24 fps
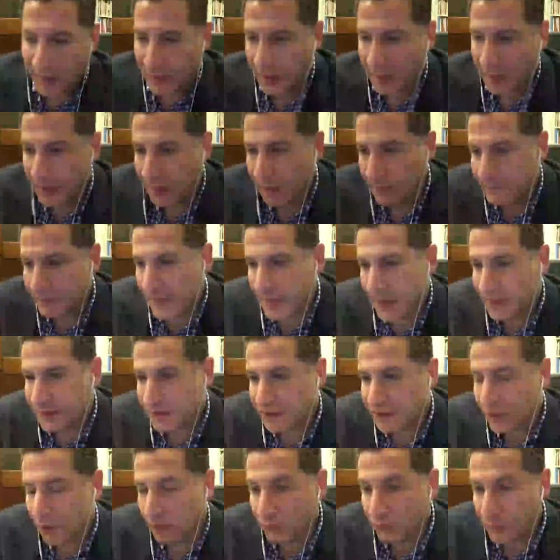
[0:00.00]
And
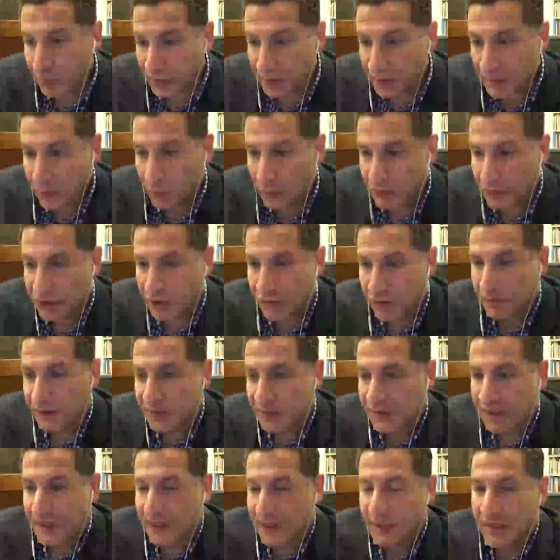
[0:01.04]
so really what you
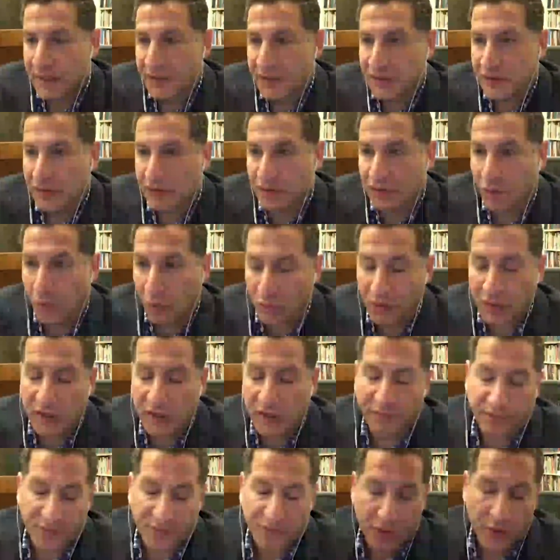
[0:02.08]
see is there's only a
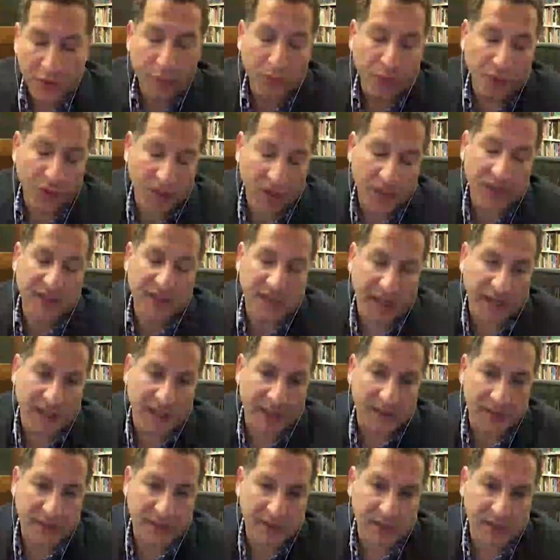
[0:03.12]
few think
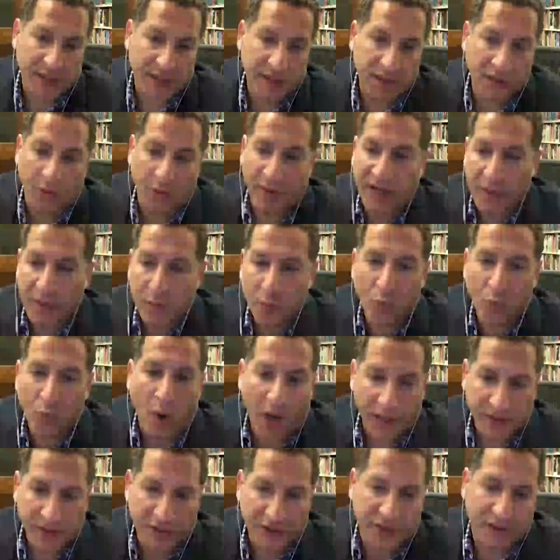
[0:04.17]
tanks, in
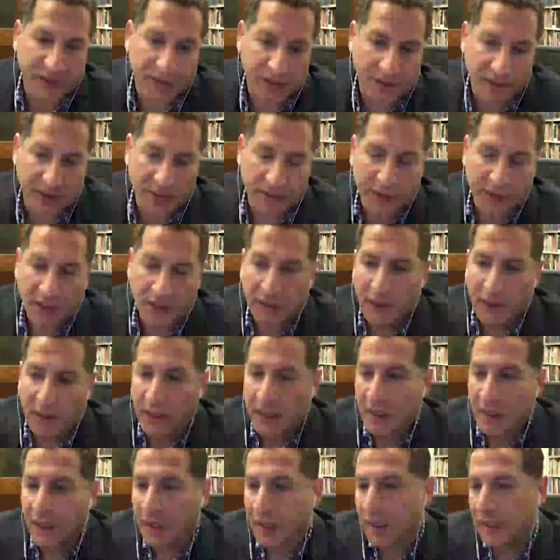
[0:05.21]
Washington,
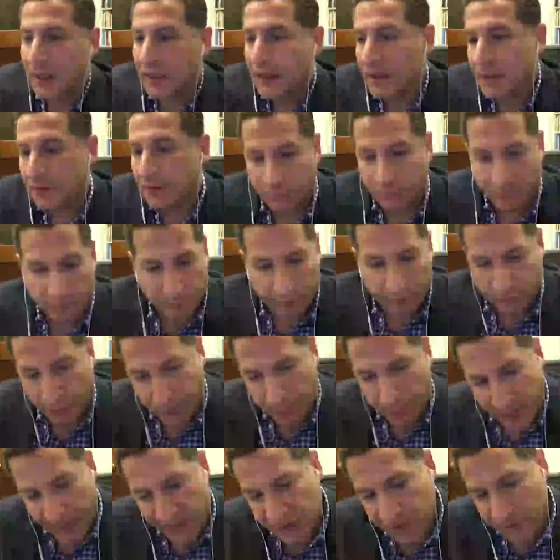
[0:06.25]
from
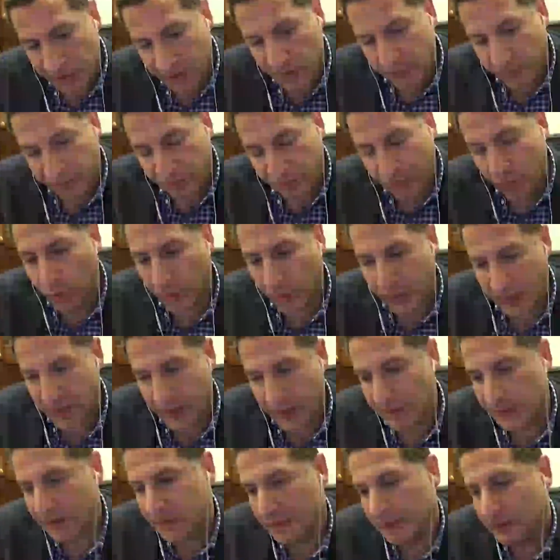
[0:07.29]
basically the
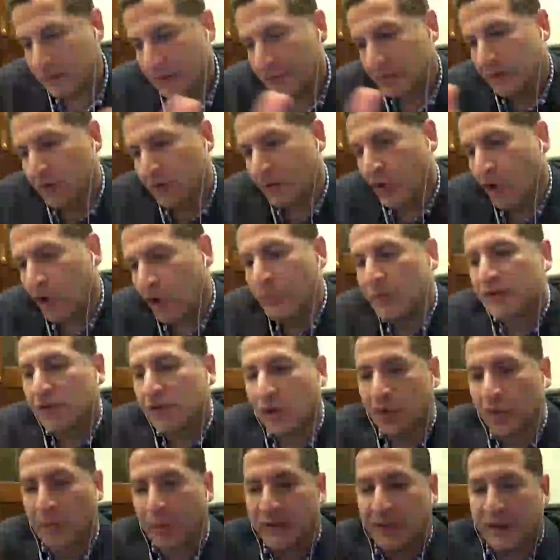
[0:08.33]
40s, almost
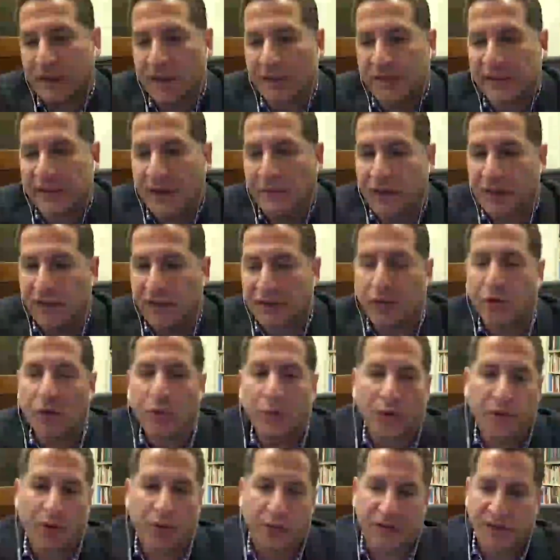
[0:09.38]
all the way to the 70s. So
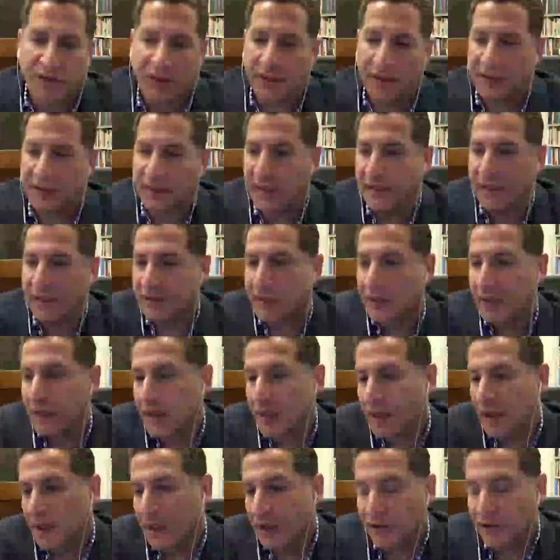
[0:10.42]
who are those think tanks?
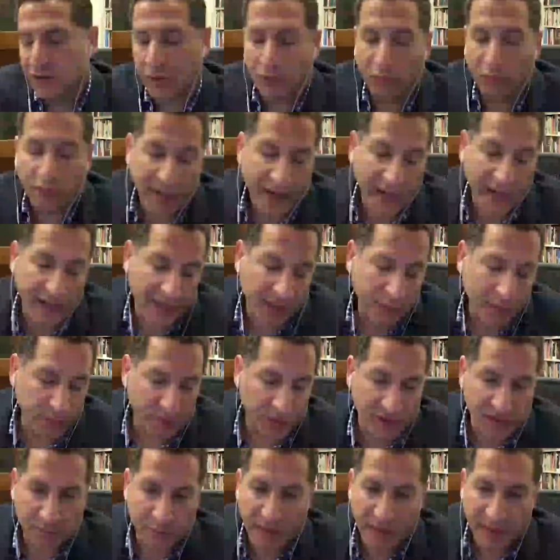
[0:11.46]
So Rand,
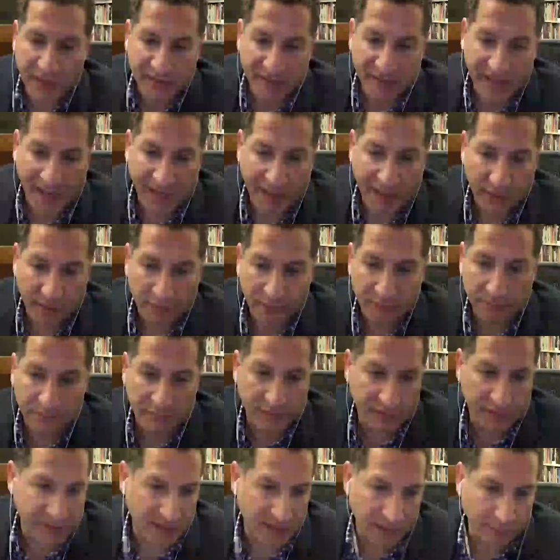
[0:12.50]
which is based out of
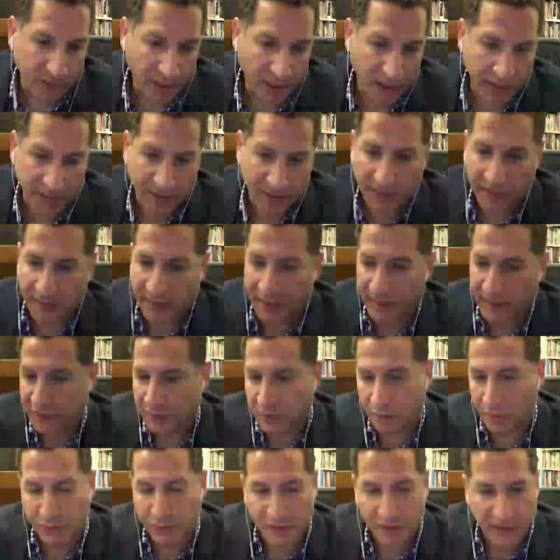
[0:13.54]
Santa Monica and has
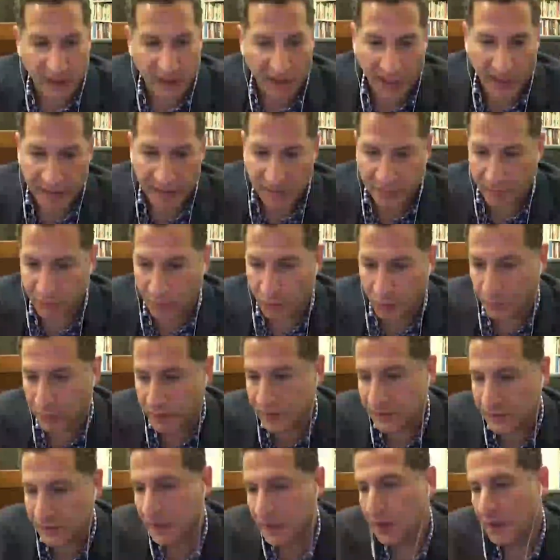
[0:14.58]
close ties, of
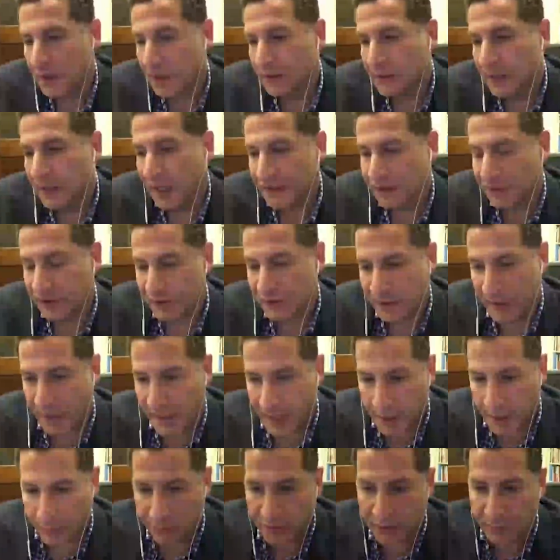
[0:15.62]
course, not just to
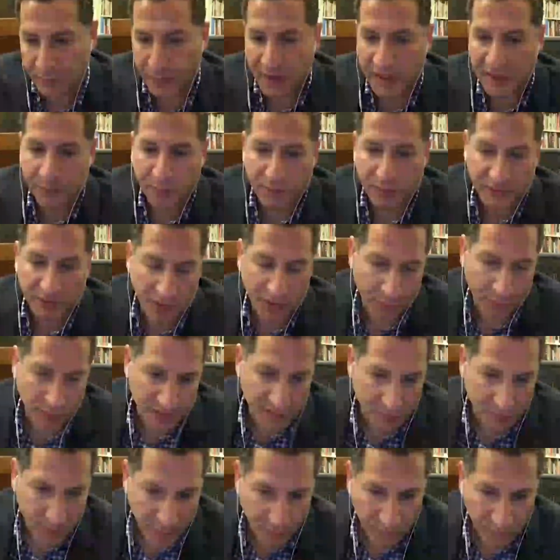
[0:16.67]
aerospace, but to the
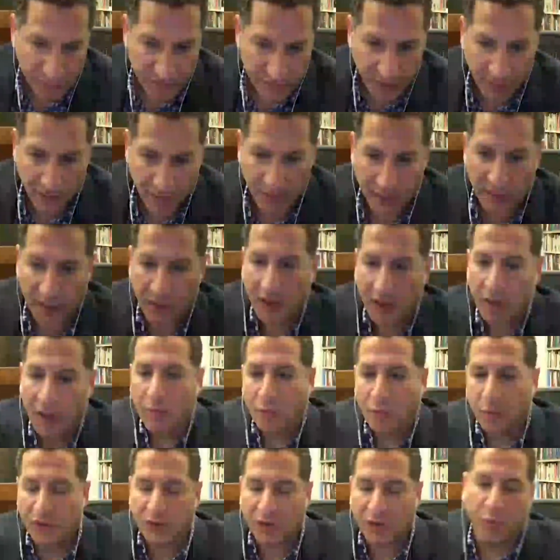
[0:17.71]
U.S. military,
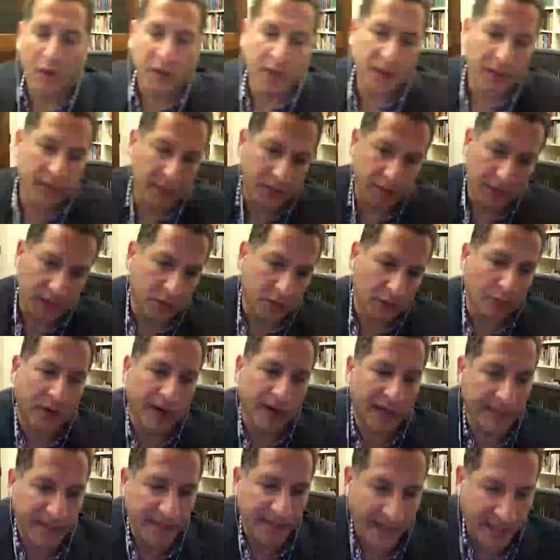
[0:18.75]
was one of the
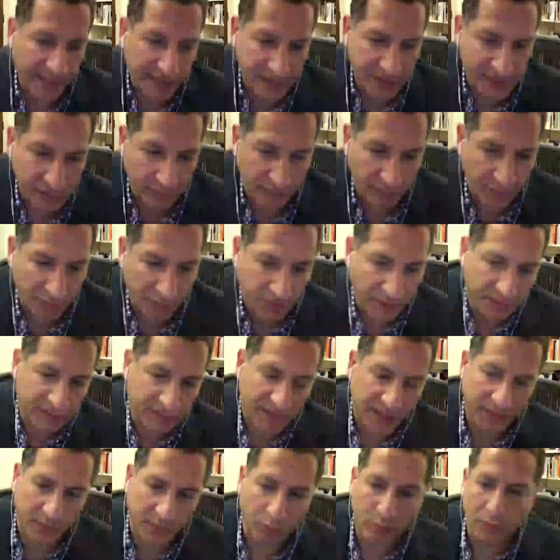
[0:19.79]
granddaddies of the think
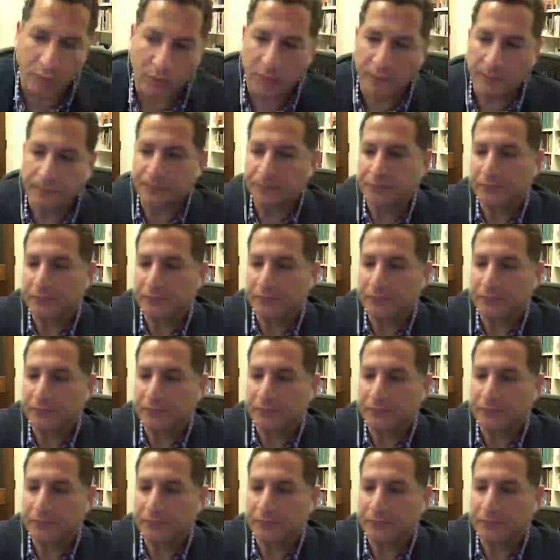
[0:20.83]
tank world.